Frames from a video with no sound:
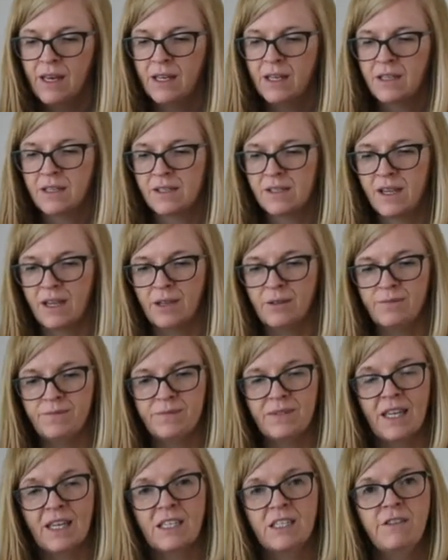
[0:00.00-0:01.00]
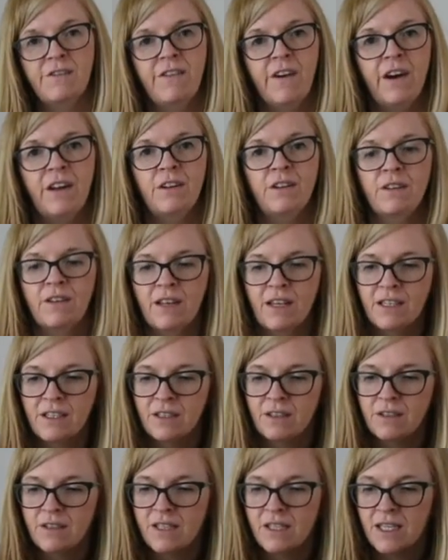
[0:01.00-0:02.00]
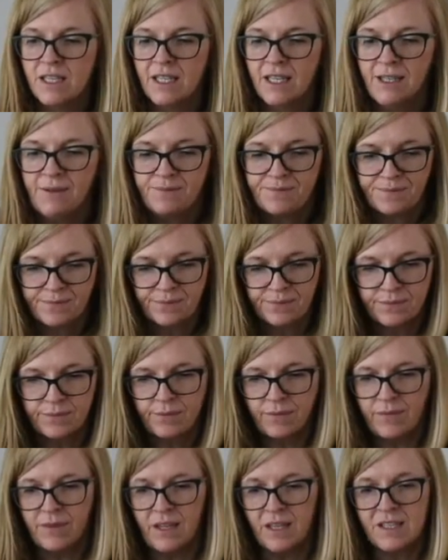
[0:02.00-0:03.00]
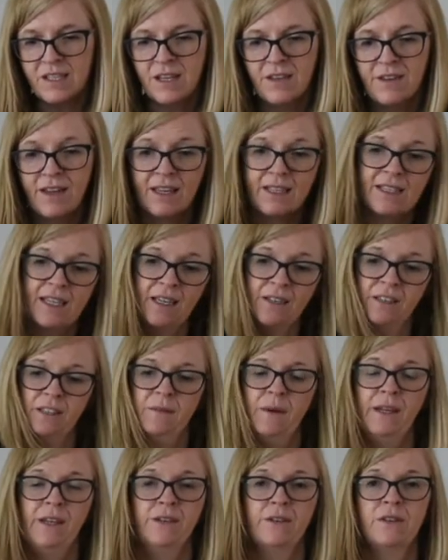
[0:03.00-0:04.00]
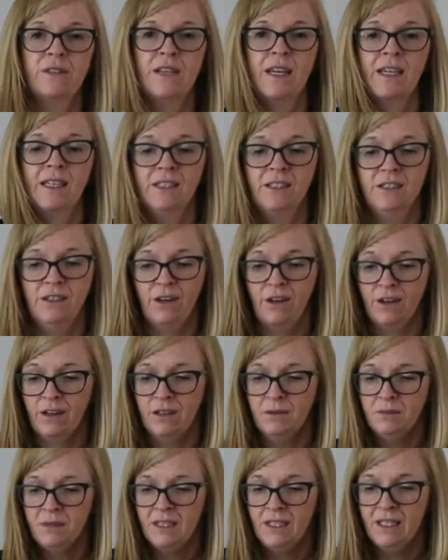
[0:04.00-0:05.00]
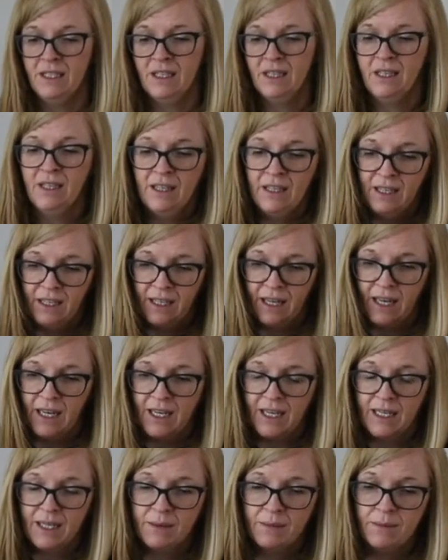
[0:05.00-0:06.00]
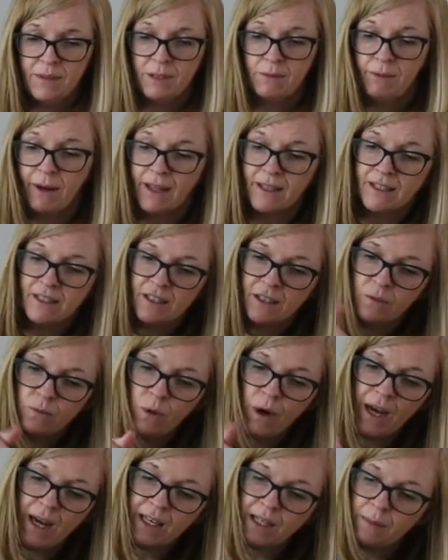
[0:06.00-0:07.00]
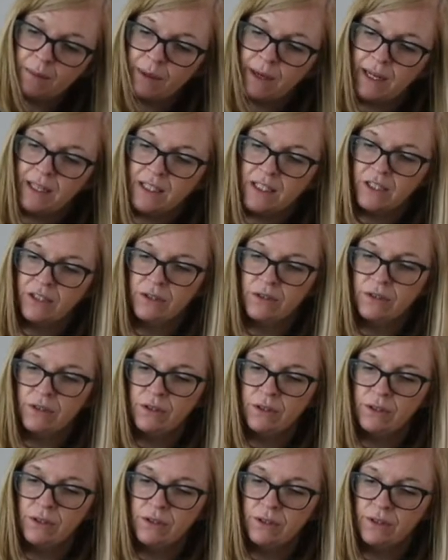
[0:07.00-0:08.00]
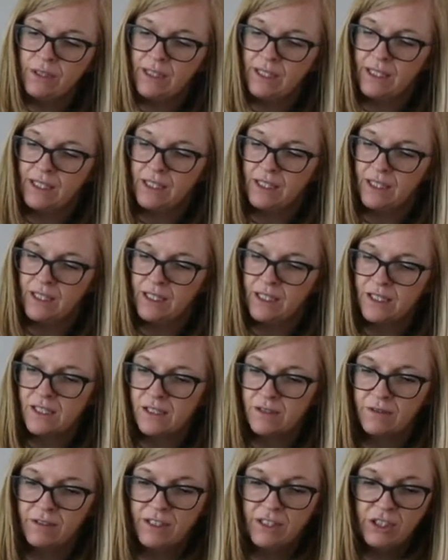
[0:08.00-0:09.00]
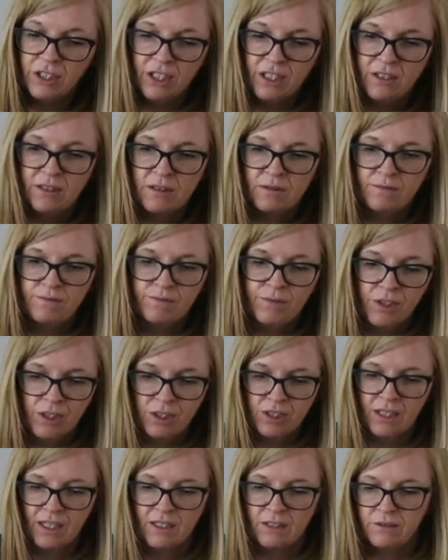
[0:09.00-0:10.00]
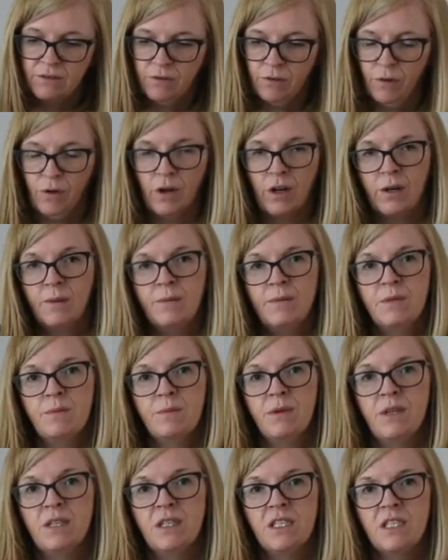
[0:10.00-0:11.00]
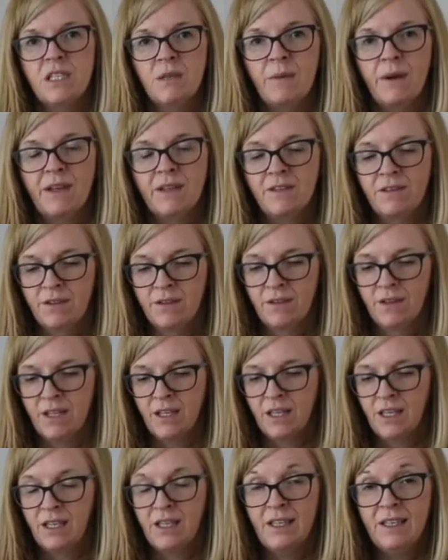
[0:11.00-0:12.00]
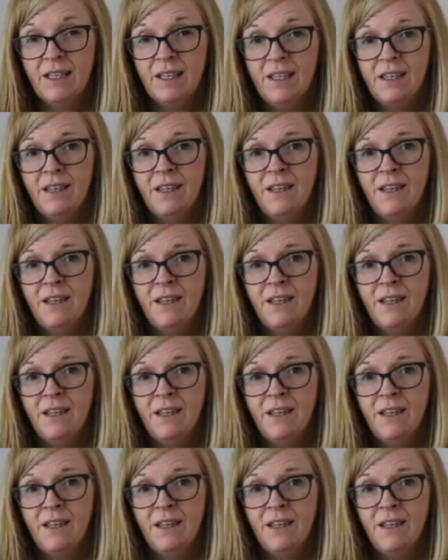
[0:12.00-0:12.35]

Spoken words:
So that's your final thing to consider. So that's how to make your second arm. Depending on where you place your syringes, you could add other arms, but it just depends on the